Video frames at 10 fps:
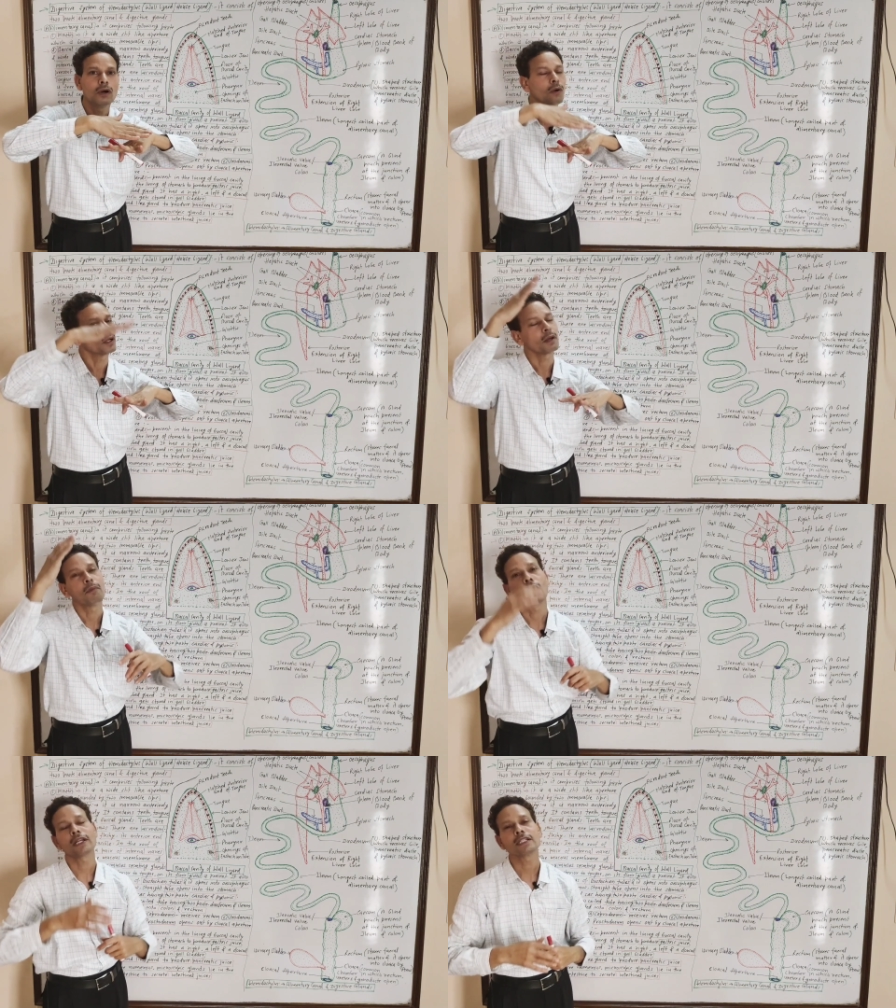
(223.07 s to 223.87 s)
over the
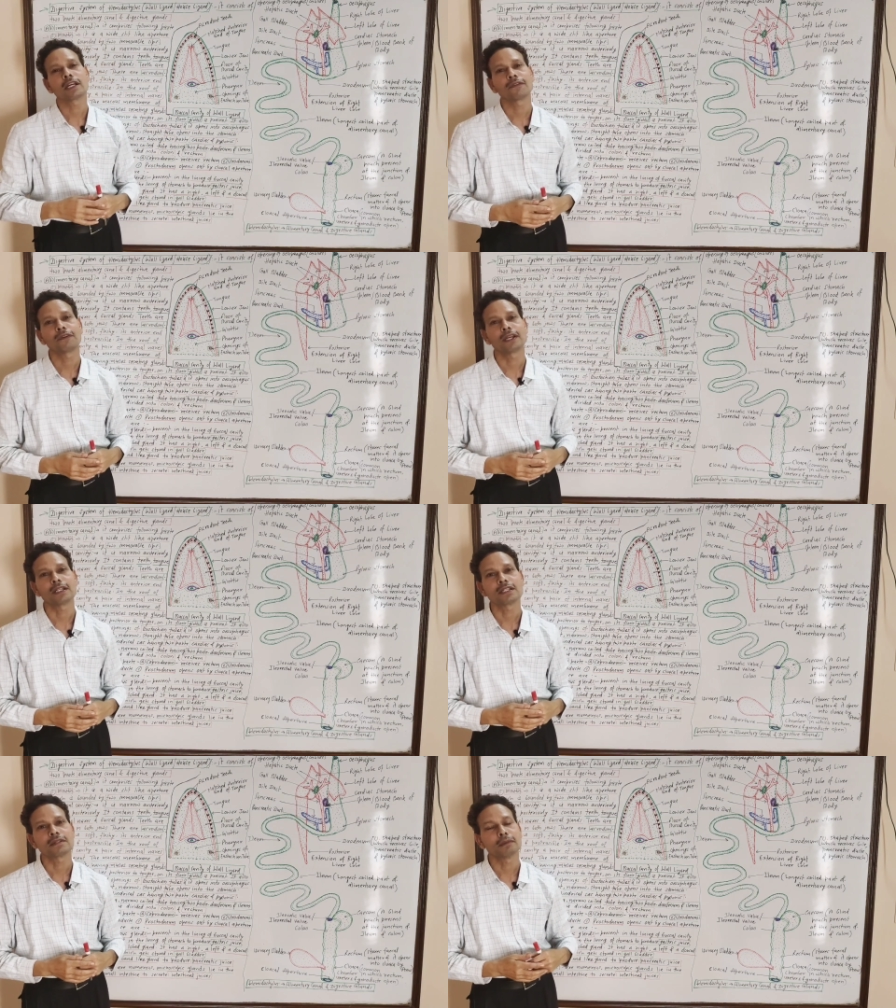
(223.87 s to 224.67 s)
bony
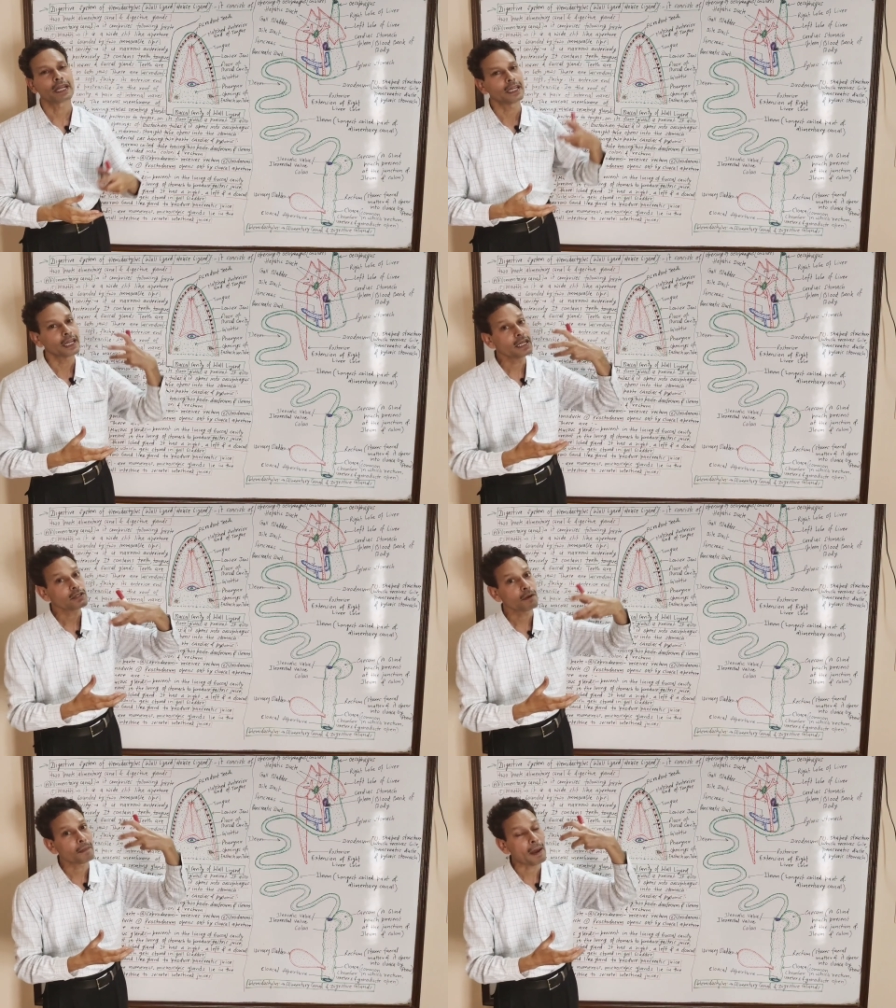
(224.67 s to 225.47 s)
surface. But in
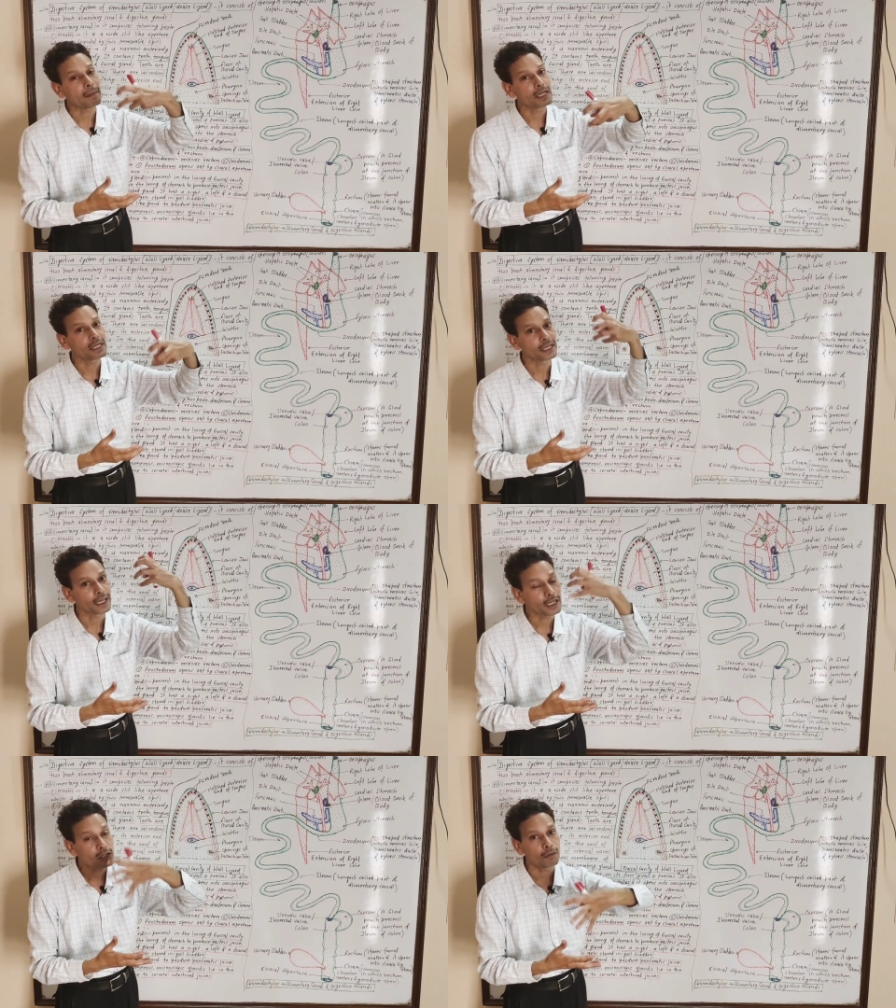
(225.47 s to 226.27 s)
case of mammals, in
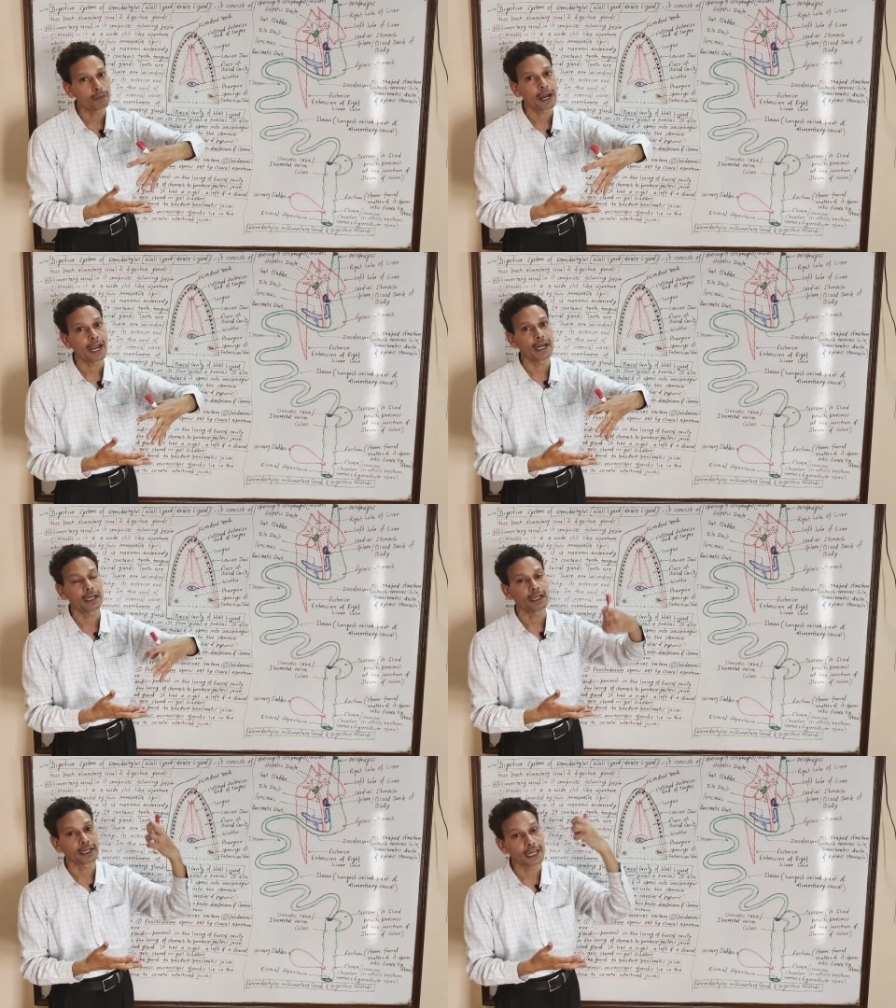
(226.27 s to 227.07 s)
case of
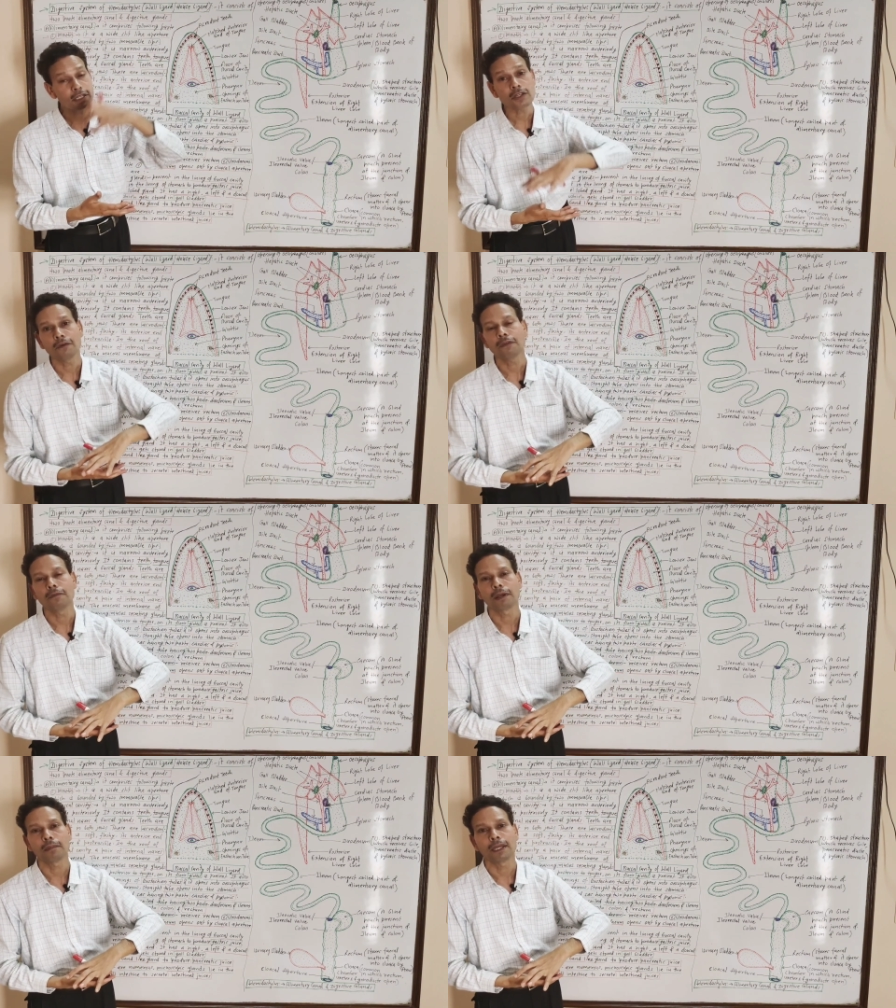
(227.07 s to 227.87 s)
rat, in case of
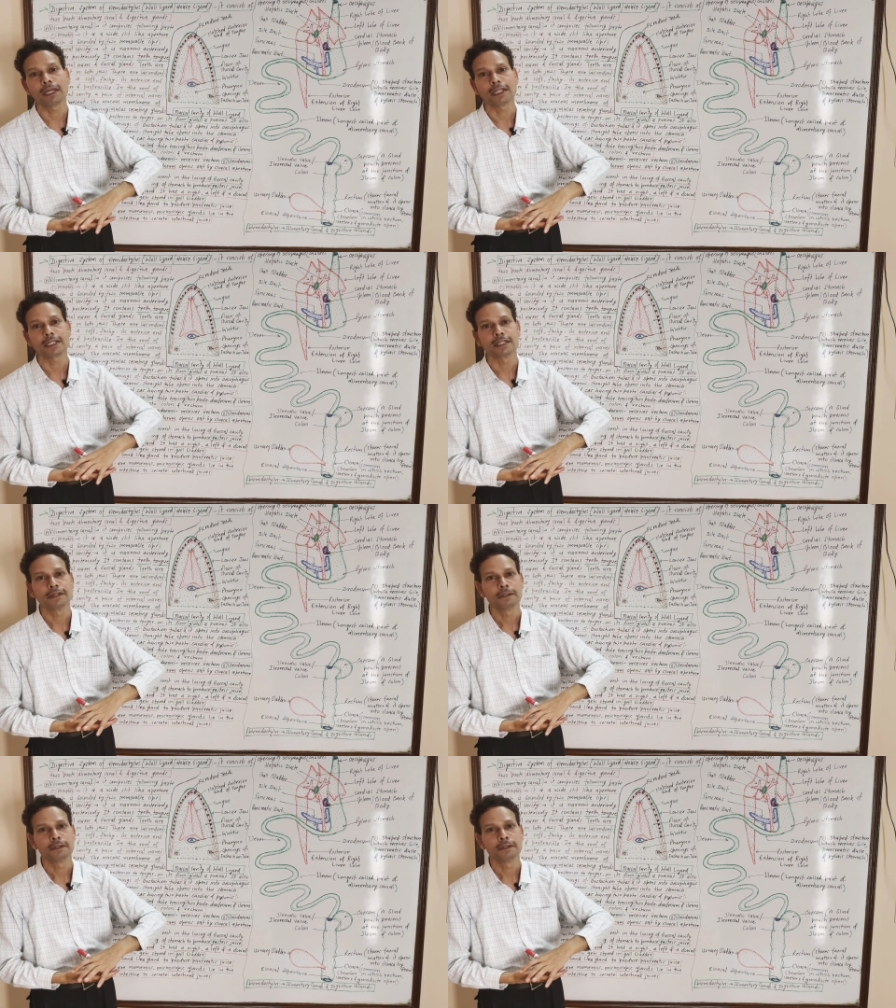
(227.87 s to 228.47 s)
human beings,